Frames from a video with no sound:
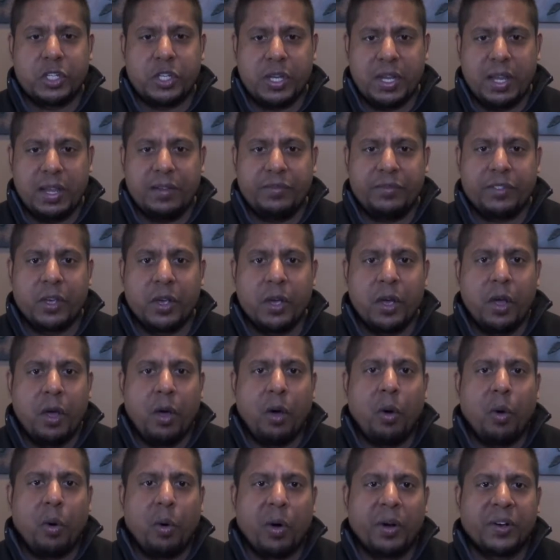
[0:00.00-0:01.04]
achieved,
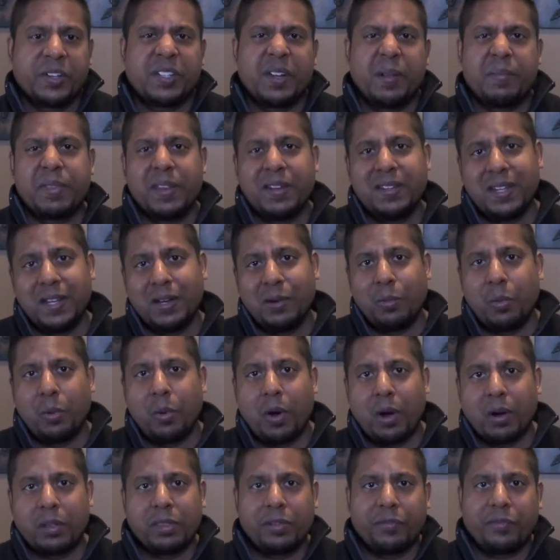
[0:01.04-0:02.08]
or something didn't
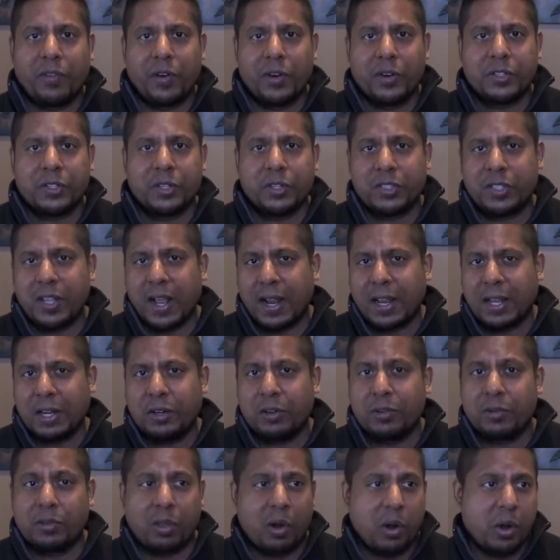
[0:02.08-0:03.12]
work the first or
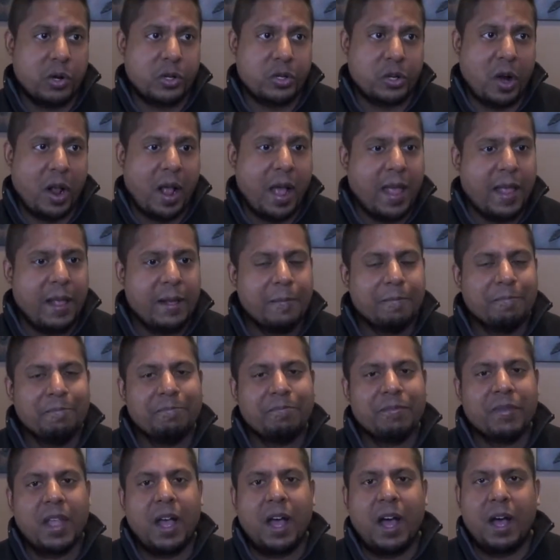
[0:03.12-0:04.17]
second, third try.
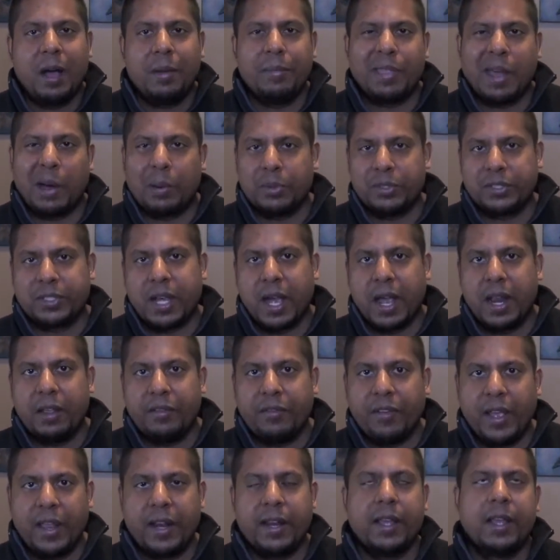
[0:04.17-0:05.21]
That was kind
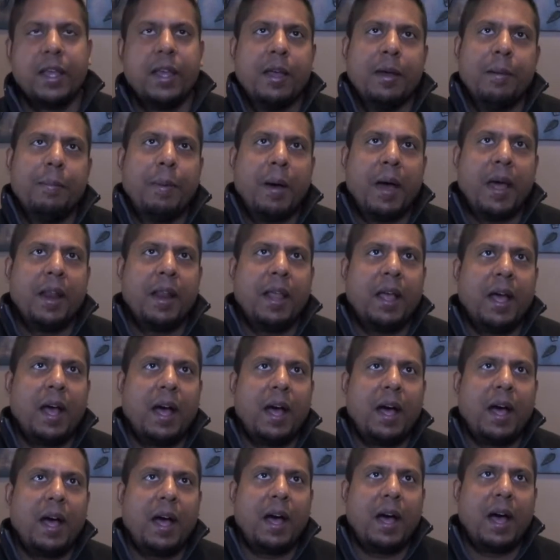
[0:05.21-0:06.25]
of it. But
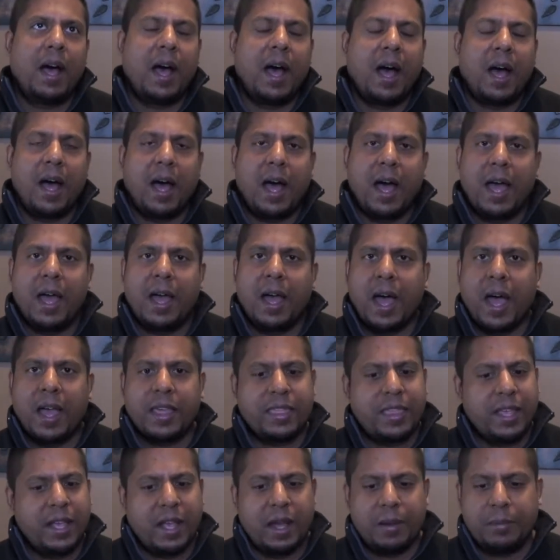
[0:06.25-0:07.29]
I
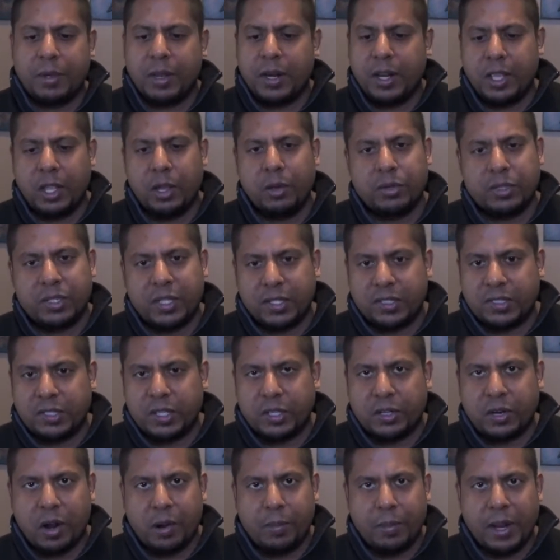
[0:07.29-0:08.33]
think I'm going to use this
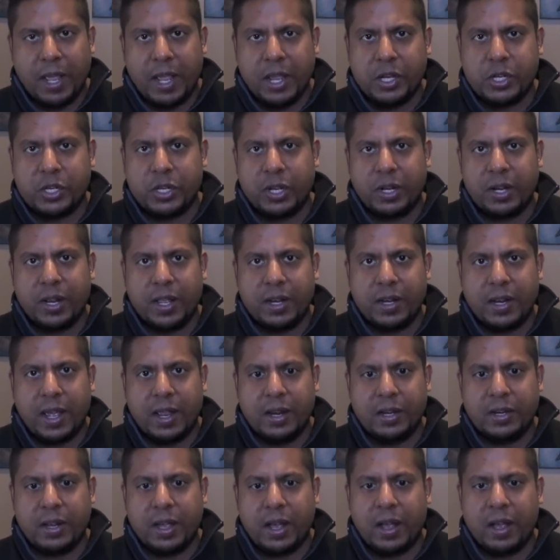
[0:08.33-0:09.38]
determination
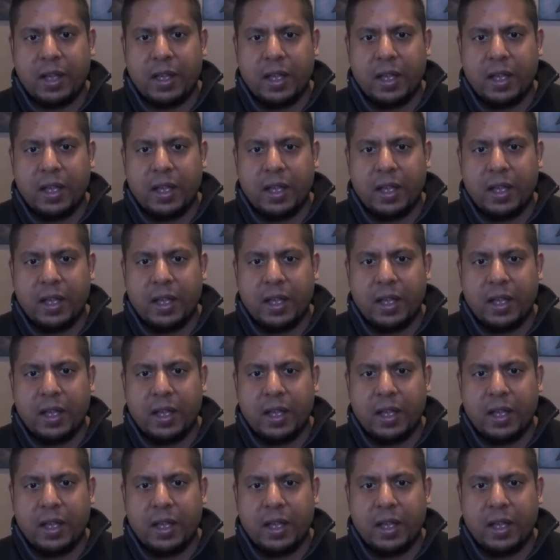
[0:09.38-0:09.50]
and